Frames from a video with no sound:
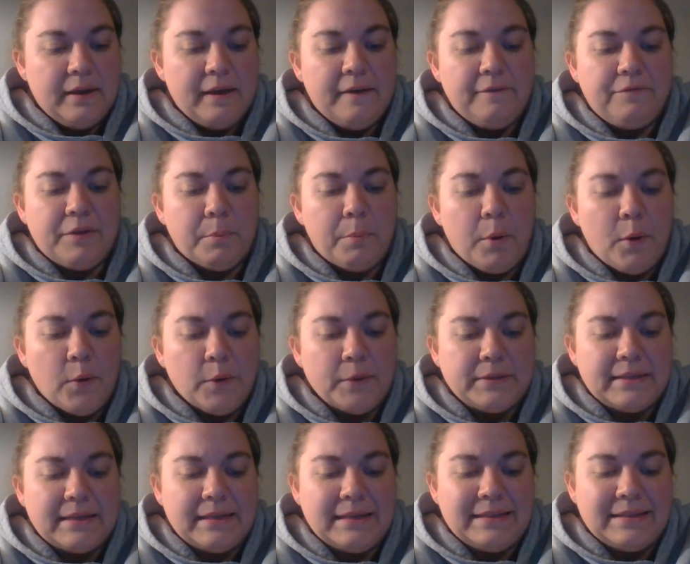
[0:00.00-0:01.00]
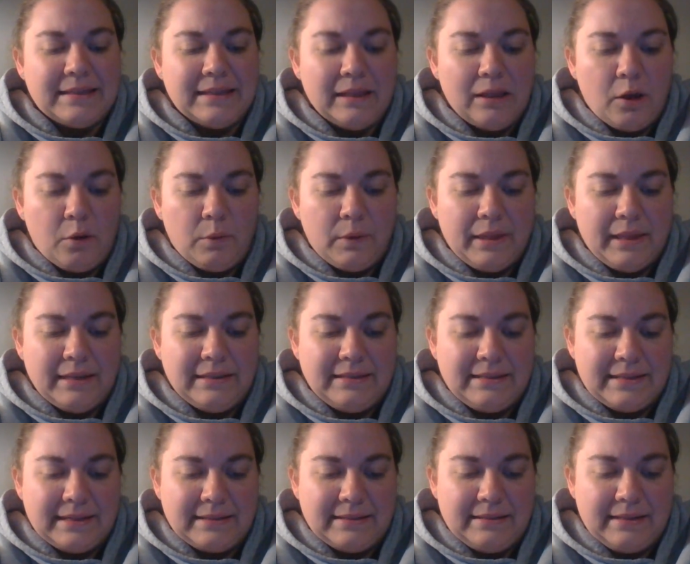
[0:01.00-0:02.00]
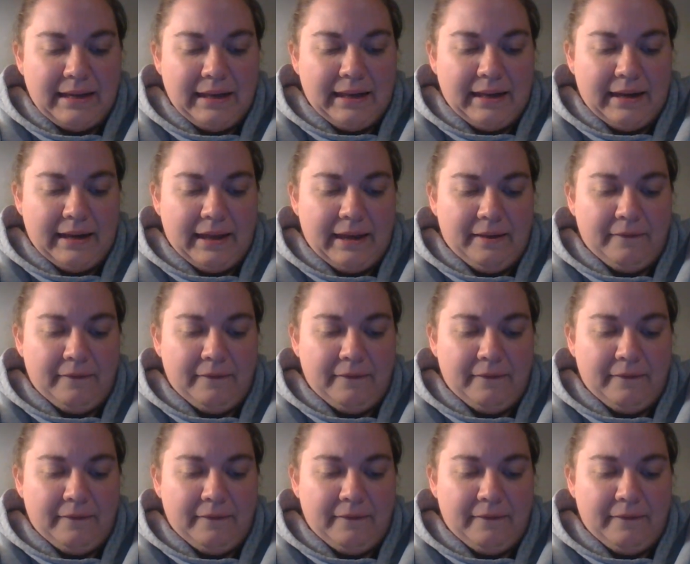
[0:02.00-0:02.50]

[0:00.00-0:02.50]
If the pulse is lower than 60 in an